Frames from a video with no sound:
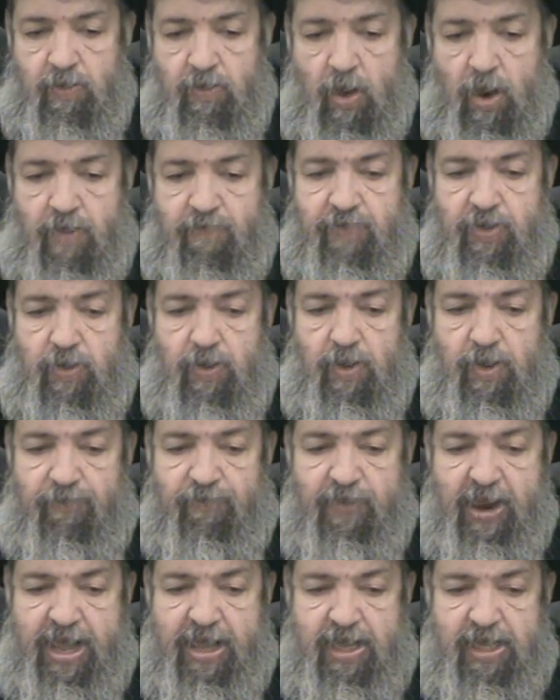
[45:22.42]

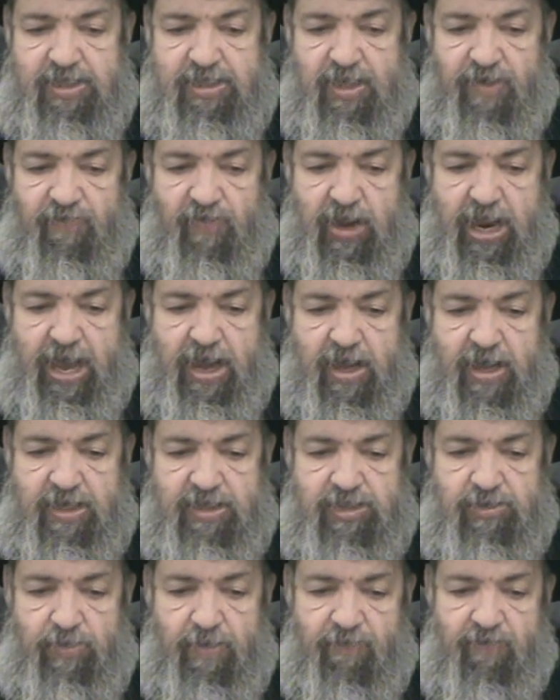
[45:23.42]

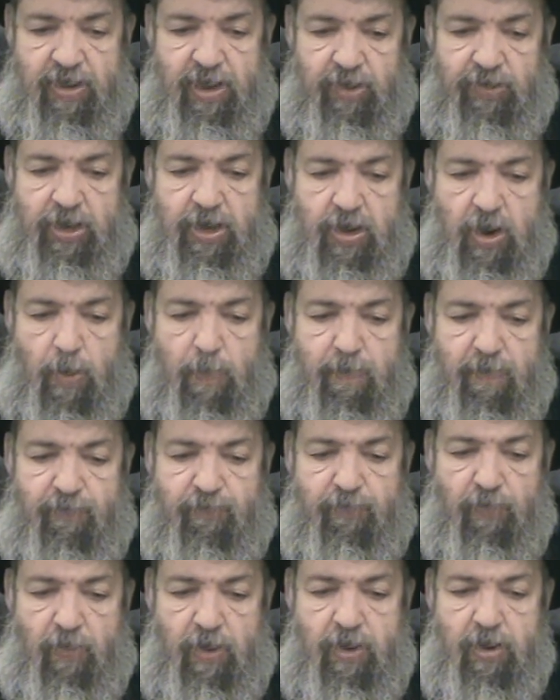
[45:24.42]
It's revealed and known
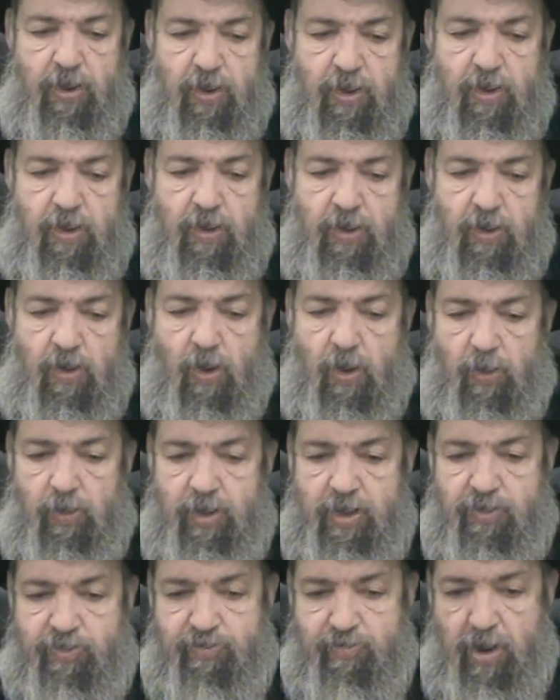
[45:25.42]
before your
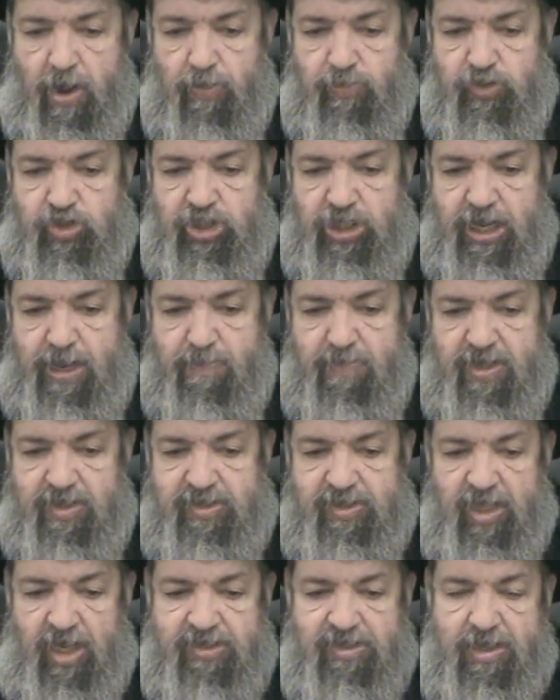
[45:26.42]
holy throne.
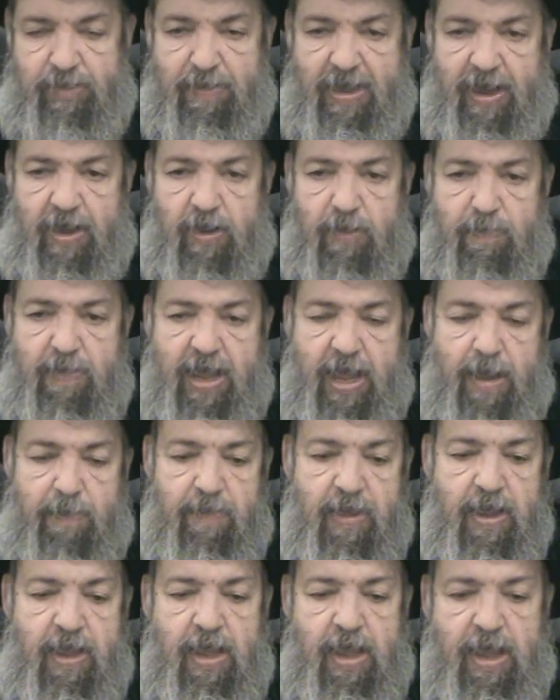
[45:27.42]

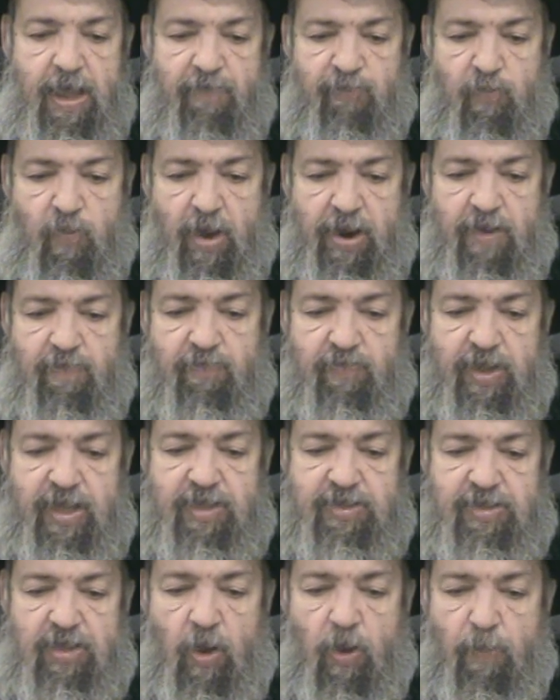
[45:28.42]
If one of
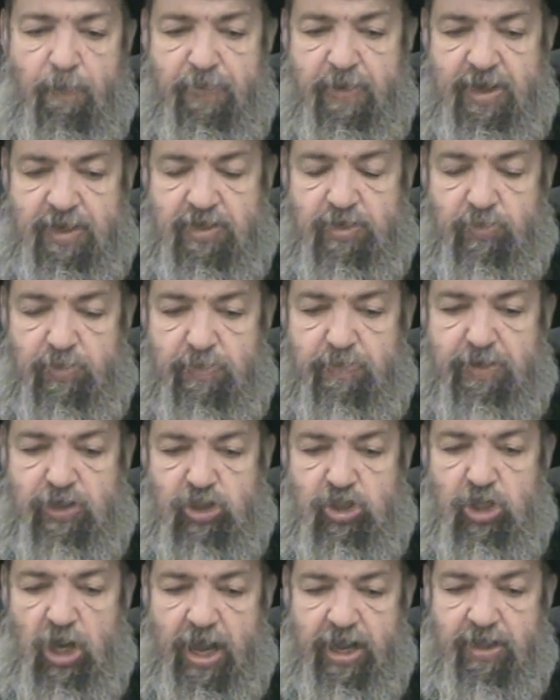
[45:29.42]
these openings would be
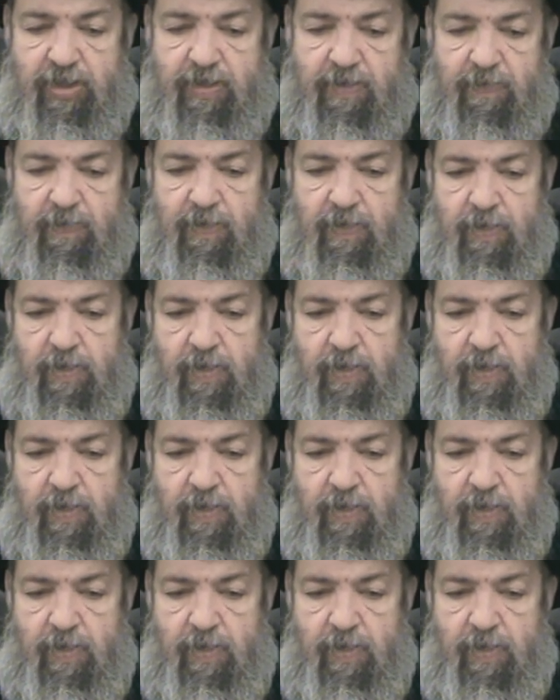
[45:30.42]
shut,